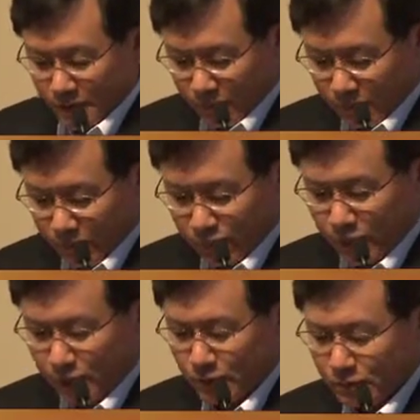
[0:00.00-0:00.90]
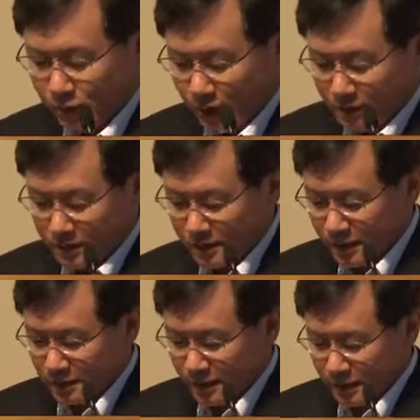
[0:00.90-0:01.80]
We
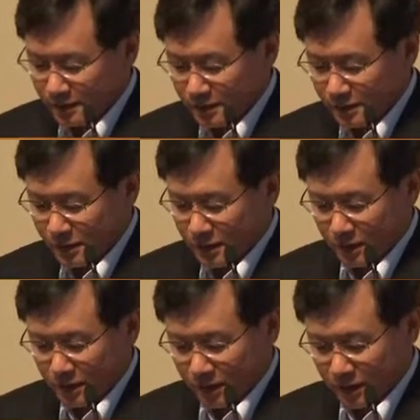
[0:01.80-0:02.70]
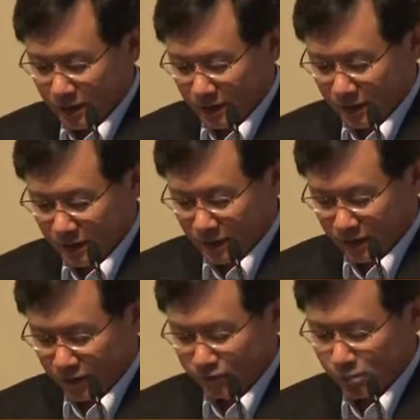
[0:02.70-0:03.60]
understand that the
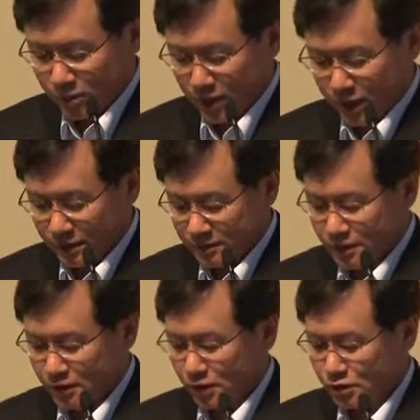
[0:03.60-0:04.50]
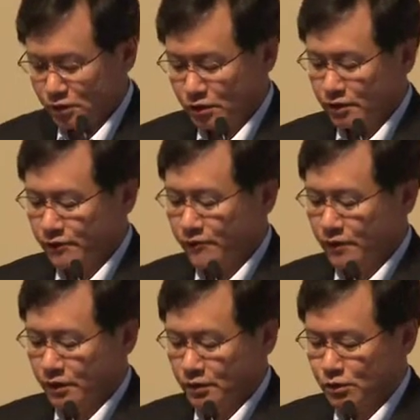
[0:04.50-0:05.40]
government has the initiative
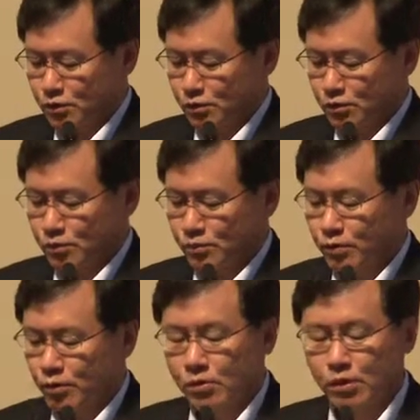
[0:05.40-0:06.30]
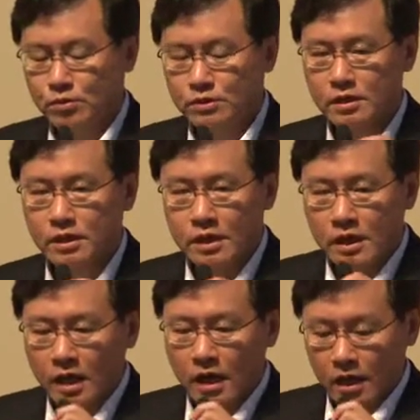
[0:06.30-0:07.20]
to promote
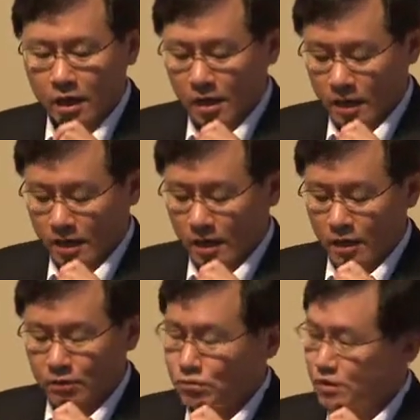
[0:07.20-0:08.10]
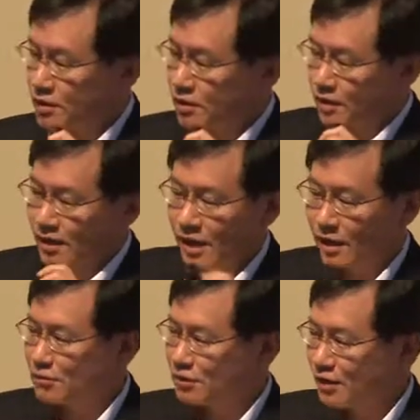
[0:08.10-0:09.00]
outer
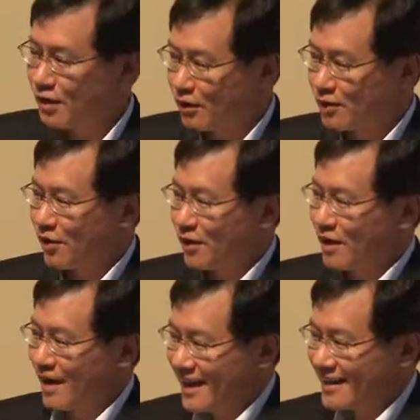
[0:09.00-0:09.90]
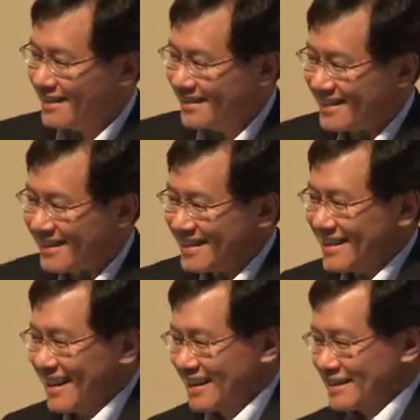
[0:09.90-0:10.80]
Hong Kong Island
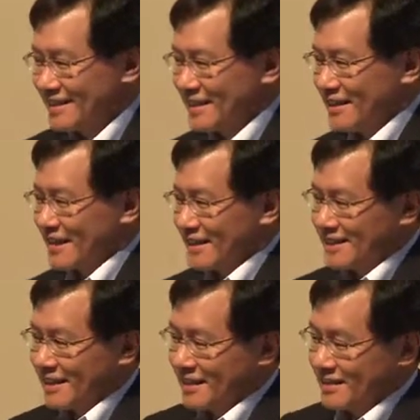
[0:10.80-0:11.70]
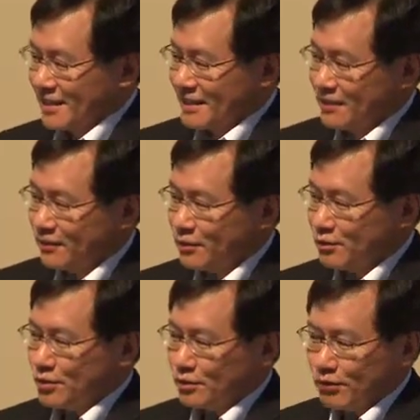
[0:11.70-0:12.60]
as a
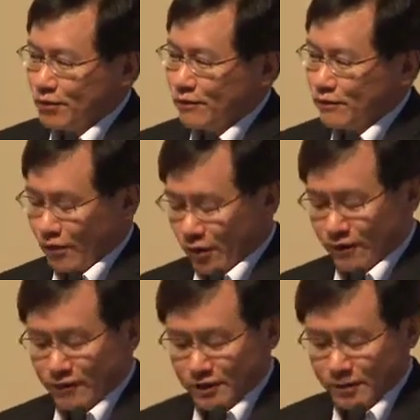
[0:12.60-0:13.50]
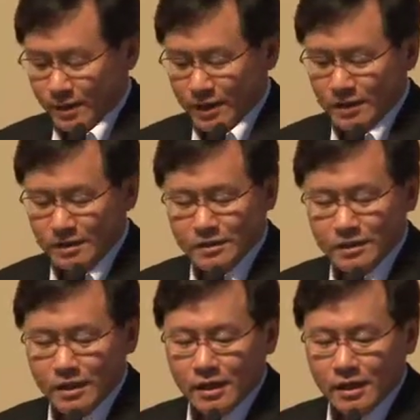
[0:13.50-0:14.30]
future growth for office space.